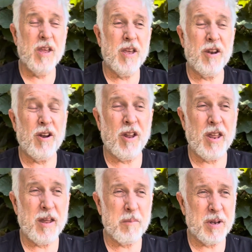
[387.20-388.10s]
all
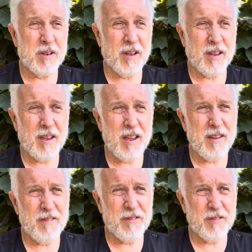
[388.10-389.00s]
that. But kind
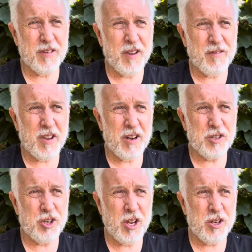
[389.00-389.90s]
of
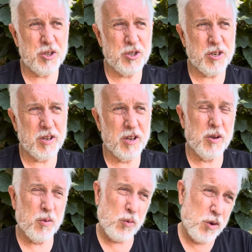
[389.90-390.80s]
changed
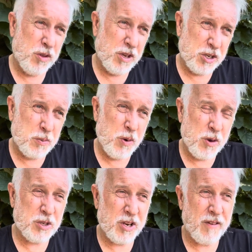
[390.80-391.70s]
with the
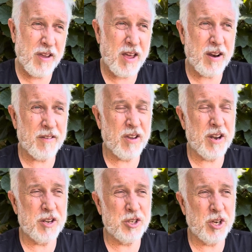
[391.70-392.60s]
experience that I've had. I've
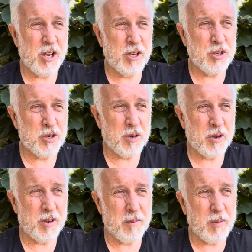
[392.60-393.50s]
kind of changed
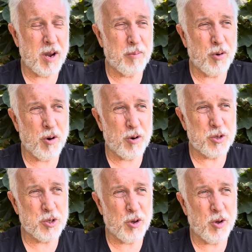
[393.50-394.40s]
my approach.
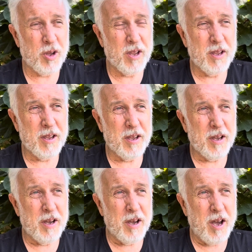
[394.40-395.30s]
So
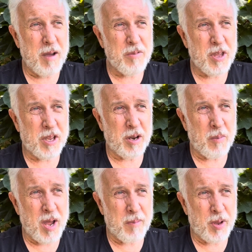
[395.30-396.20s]
I'm thinking it
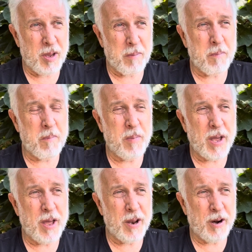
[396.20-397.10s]
might be
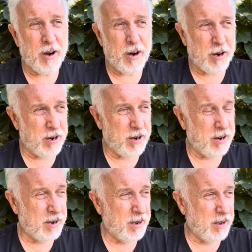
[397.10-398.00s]
better
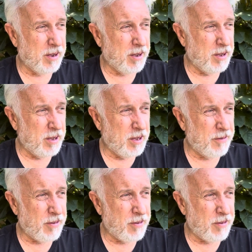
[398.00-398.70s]
if